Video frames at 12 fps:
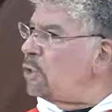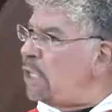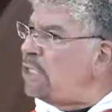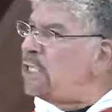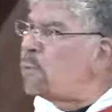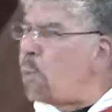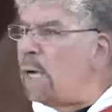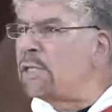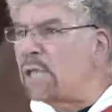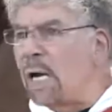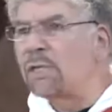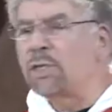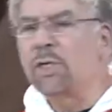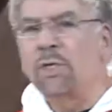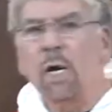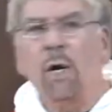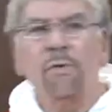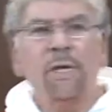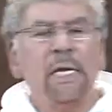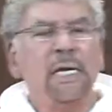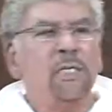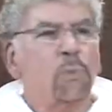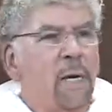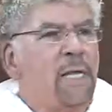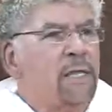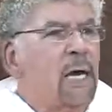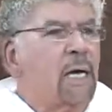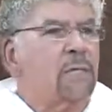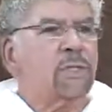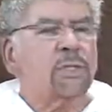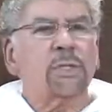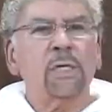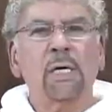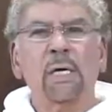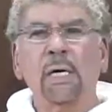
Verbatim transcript: Jesus wants us to know that he's with us